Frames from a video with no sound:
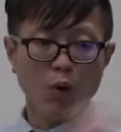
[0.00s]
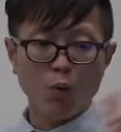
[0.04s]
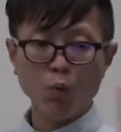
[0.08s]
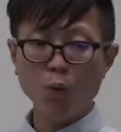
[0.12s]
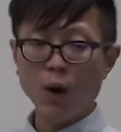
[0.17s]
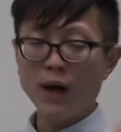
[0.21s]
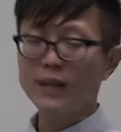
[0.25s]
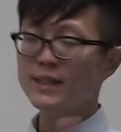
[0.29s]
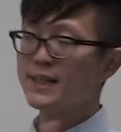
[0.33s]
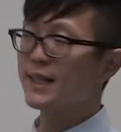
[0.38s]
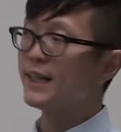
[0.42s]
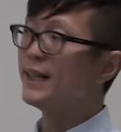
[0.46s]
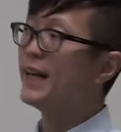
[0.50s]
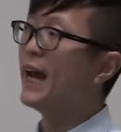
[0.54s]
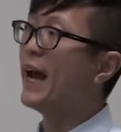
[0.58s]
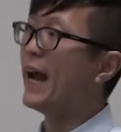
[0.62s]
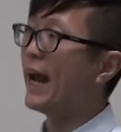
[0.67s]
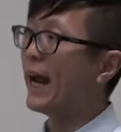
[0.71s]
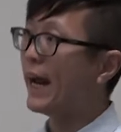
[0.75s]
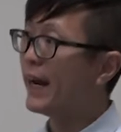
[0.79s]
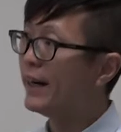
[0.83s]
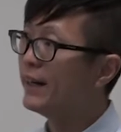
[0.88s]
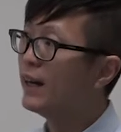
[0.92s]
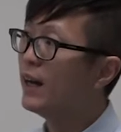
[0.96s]
once
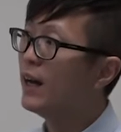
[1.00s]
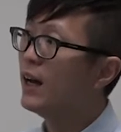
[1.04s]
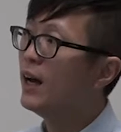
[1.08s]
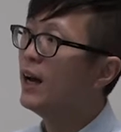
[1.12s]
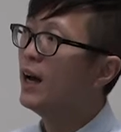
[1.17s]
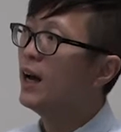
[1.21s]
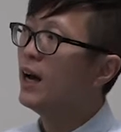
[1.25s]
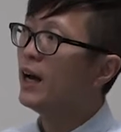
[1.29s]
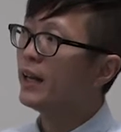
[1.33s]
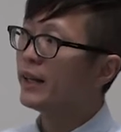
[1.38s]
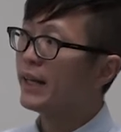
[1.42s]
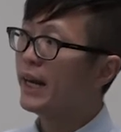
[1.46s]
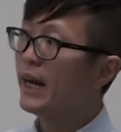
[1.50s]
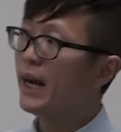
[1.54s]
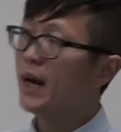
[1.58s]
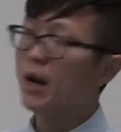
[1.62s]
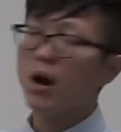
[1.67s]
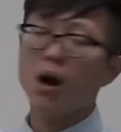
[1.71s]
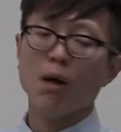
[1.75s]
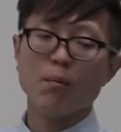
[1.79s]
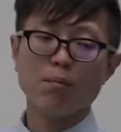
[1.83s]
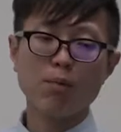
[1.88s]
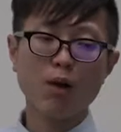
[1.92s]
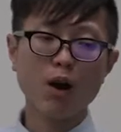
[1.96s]
again the
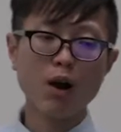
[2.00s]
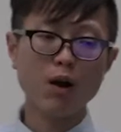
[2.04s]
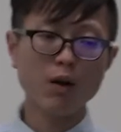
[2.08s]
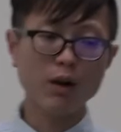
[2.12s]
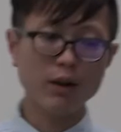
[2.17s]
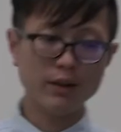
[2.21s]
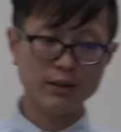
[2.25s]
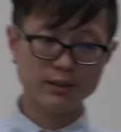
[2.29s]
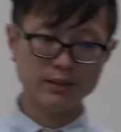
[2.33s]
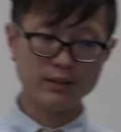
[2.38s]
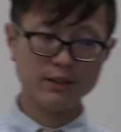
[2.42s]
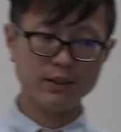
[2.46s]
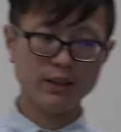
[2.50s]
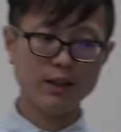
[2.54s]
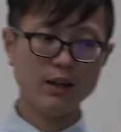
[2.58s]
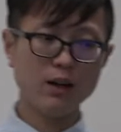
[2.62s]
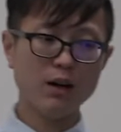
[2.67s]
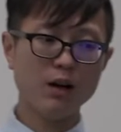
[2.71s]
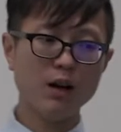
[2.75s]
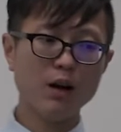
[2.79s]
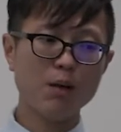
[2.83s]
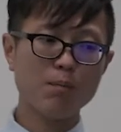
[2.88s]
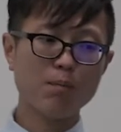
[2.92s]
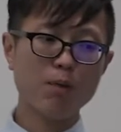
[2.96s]

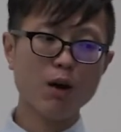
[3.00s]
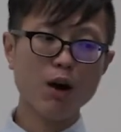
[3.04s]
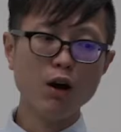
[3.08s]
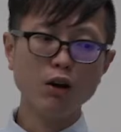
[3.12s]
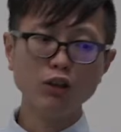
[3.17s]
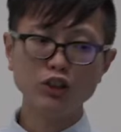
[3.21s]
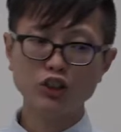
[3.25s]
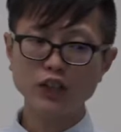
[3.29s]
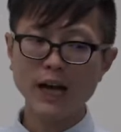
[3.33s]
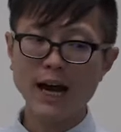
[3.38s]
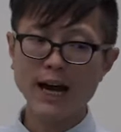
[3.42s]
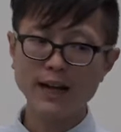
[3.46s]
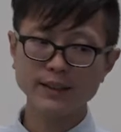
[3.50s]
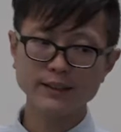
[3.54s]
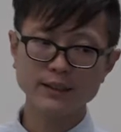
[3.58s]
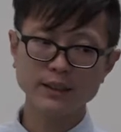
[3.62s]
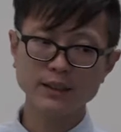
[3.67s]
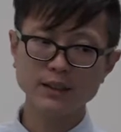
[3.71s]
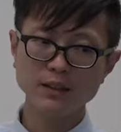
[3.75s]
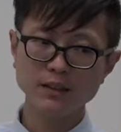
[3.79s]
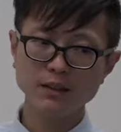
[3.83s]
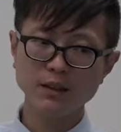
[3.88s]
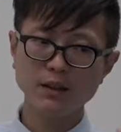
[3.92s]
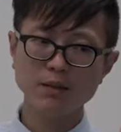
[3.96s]

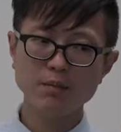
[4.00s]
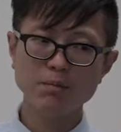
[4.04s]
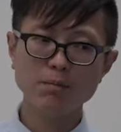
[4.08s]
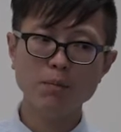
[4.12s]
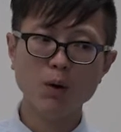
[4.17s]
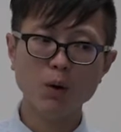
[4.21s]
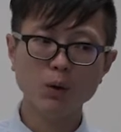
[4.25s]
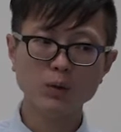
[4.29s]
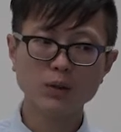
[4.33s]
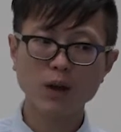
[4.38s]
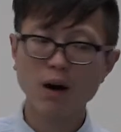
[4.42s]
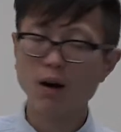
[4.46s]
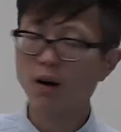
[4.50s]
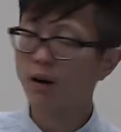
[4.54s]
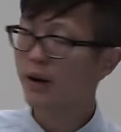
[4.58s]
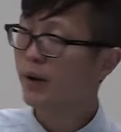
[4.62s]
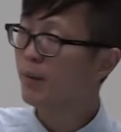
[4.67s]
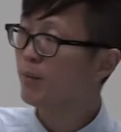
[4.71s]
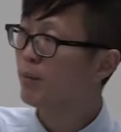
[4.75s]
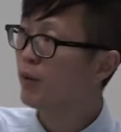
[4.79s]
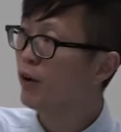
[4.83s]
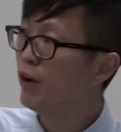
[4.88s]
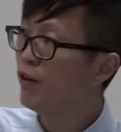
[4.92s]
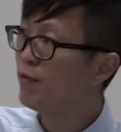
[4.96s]
projected mortality
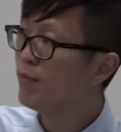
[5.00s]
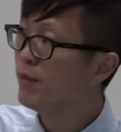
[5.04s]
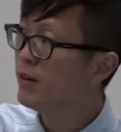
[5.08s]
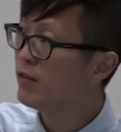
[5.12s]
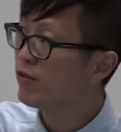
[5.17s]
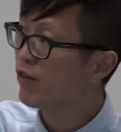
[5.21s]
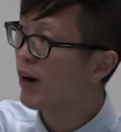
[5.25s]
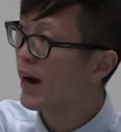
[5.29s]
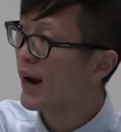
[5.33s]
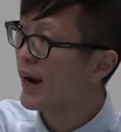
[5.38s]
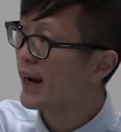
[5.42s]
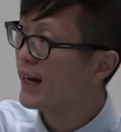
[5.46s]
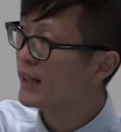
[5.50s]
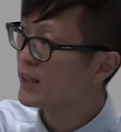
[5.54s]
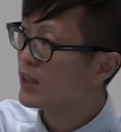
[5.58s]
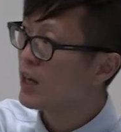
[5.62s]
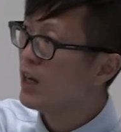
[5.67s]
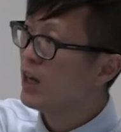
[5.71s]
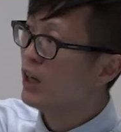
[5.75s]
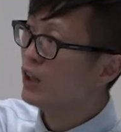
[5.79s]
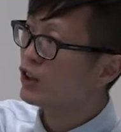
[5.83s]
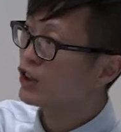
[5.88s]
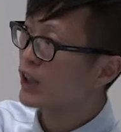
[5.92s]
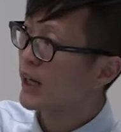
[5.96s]
improvement rates
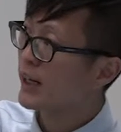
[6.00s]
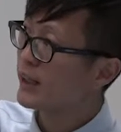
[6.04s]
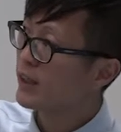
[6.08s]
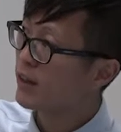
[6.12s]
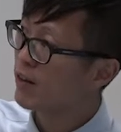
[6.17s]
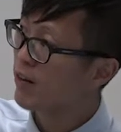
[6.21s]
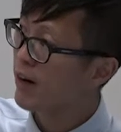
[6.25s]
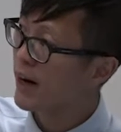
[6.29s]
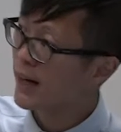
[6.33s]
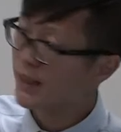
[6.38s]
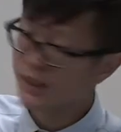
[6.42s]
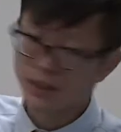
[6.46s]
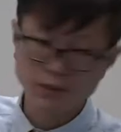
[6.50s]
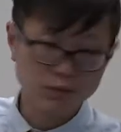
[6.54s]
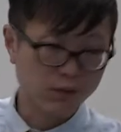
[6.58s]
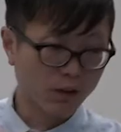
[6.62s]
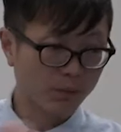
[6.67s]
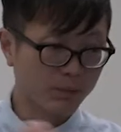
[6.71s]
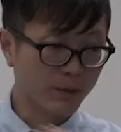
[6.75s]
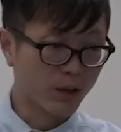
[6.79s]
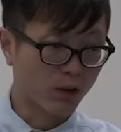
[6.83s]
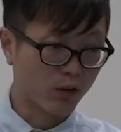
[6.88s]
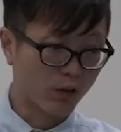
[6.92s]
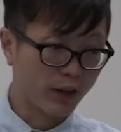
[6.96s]
generated
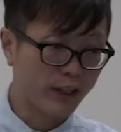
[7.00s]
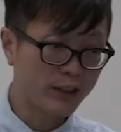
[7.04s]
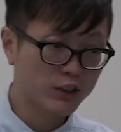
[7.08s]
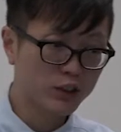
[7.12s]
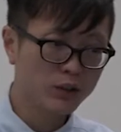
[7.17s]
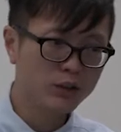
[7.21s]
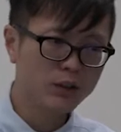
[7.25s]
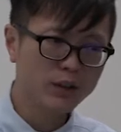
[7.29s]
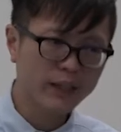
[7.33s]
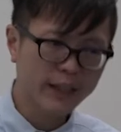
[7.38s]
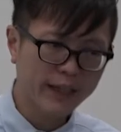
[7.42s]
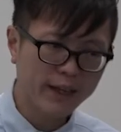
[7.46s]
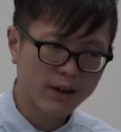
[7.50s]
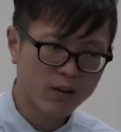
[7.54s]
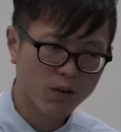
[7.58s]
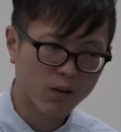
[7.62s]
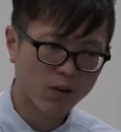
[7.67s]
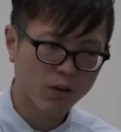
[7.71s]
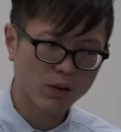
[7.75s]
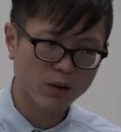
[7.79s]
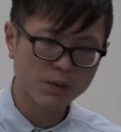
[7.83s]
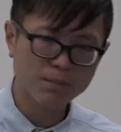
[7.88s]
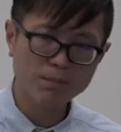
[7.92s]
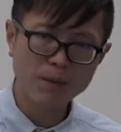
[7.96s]
from the original Lee Corder